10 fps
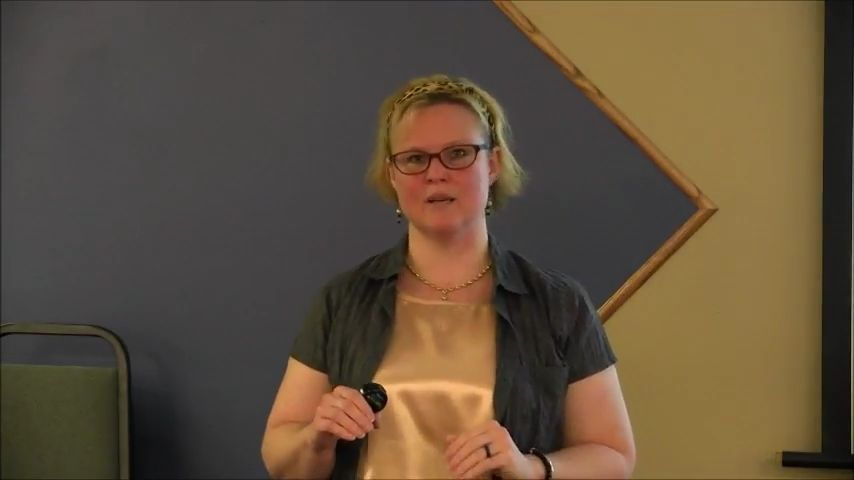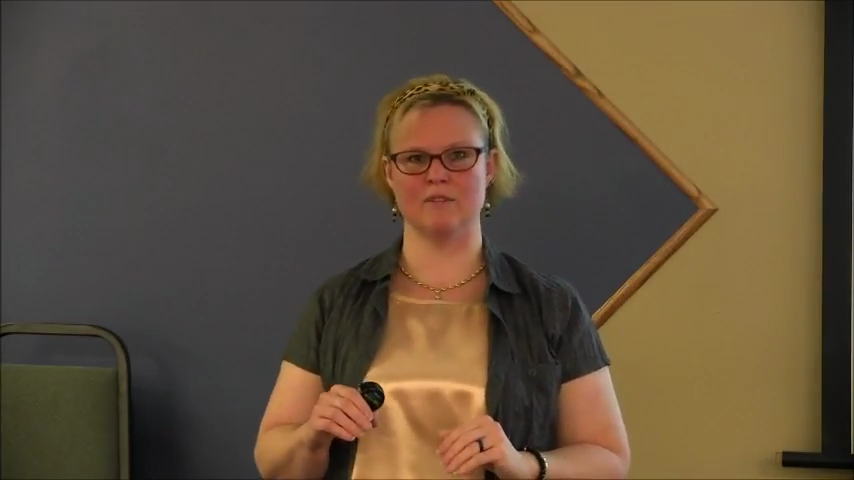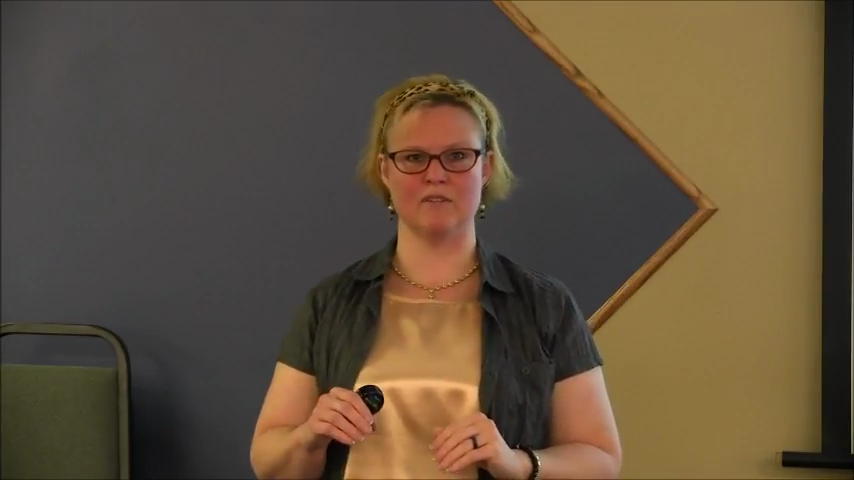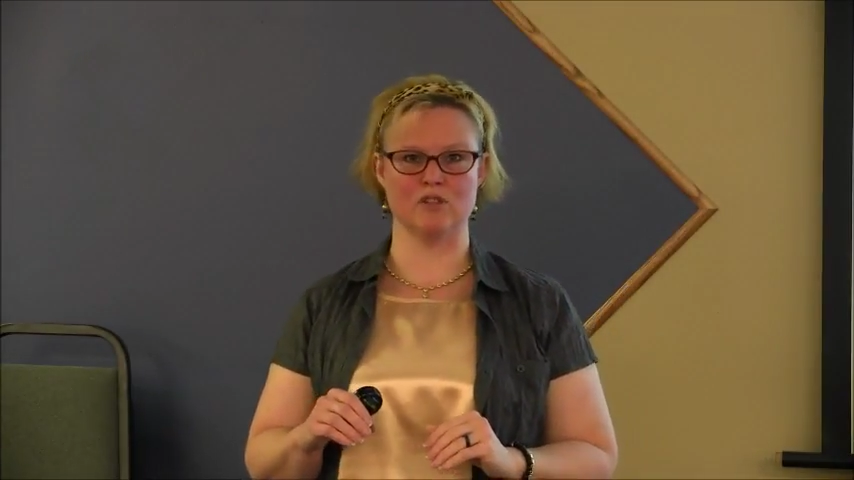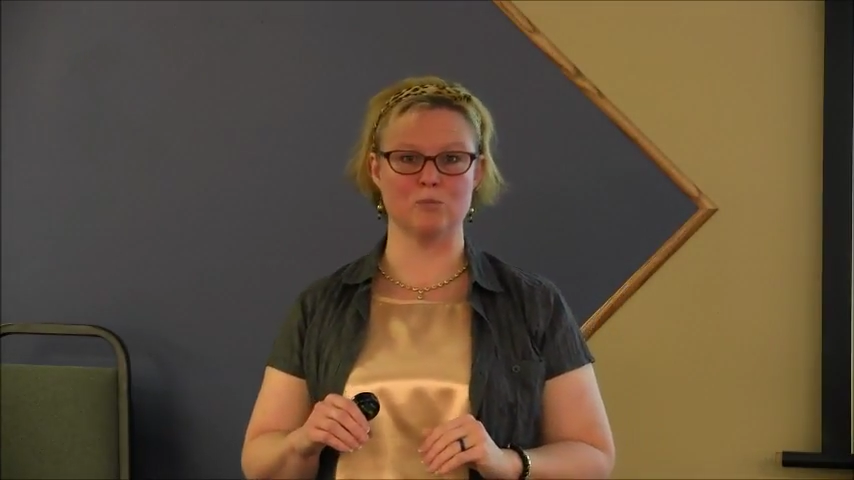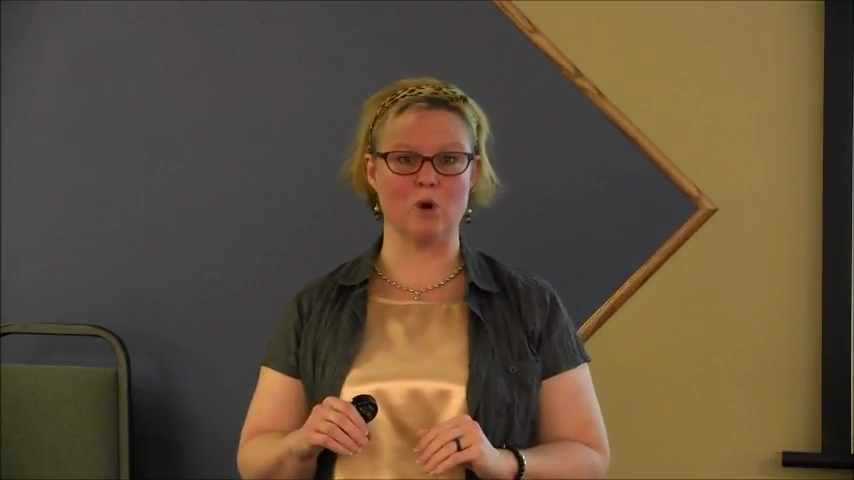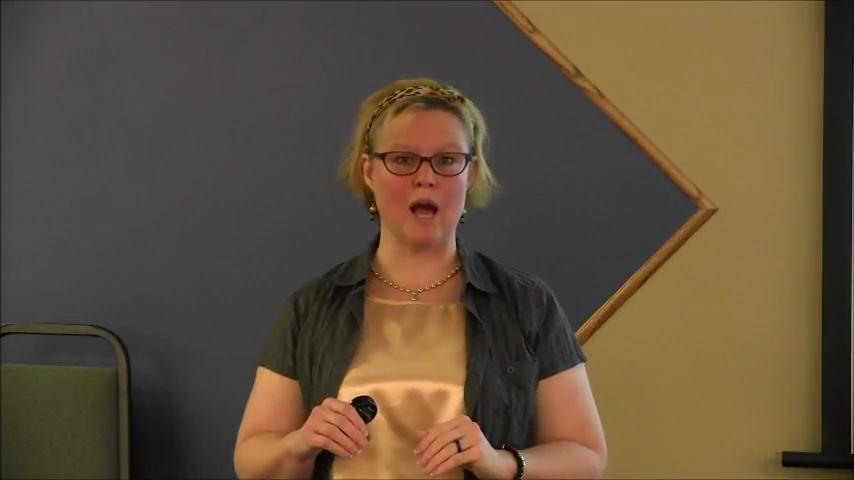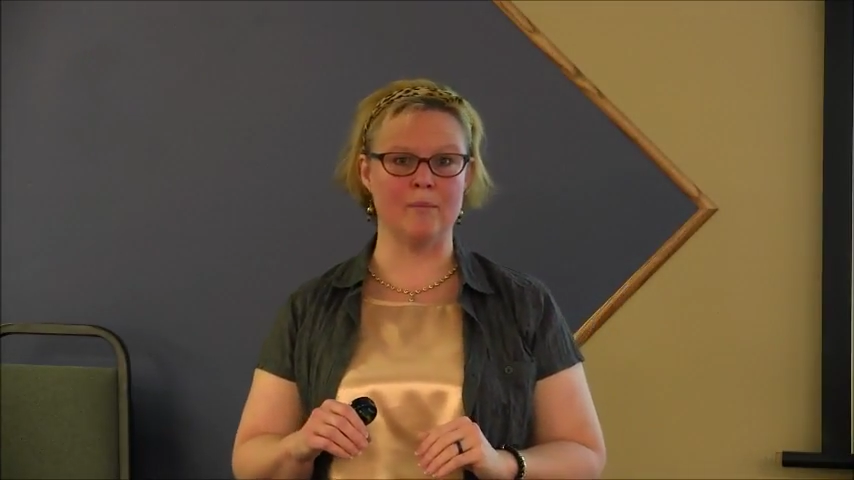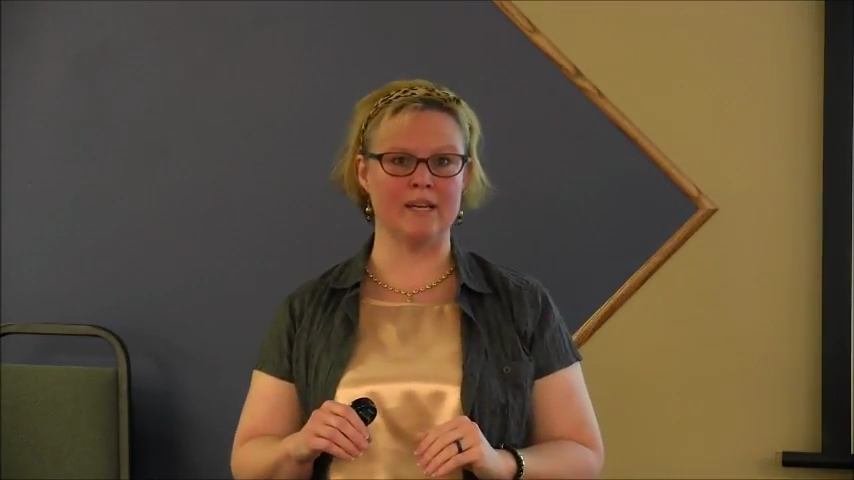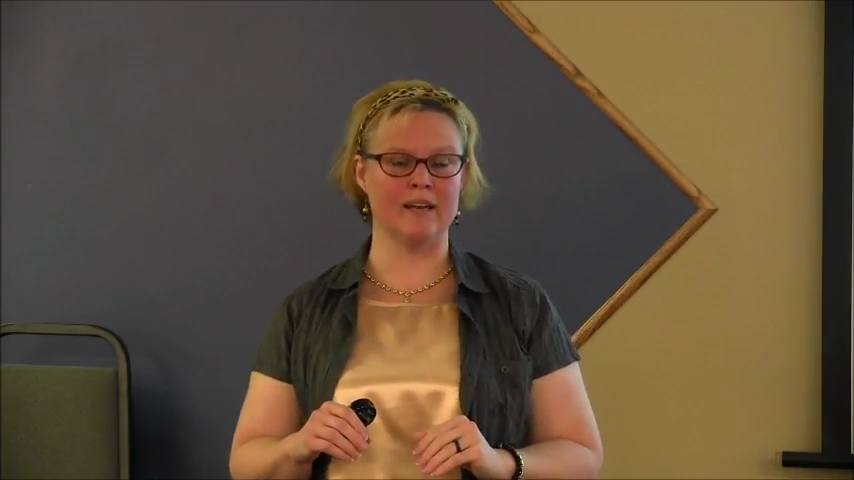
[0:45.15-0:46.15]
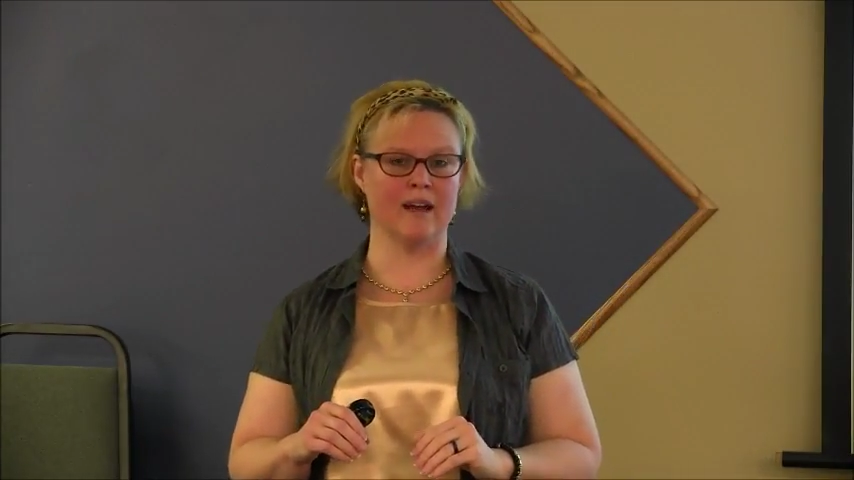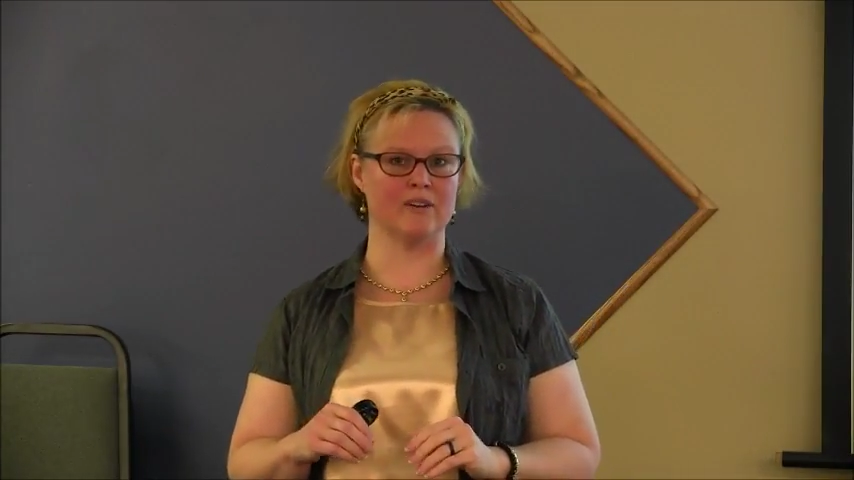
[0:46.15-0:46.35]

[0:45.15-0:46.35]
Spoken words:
some of those prominent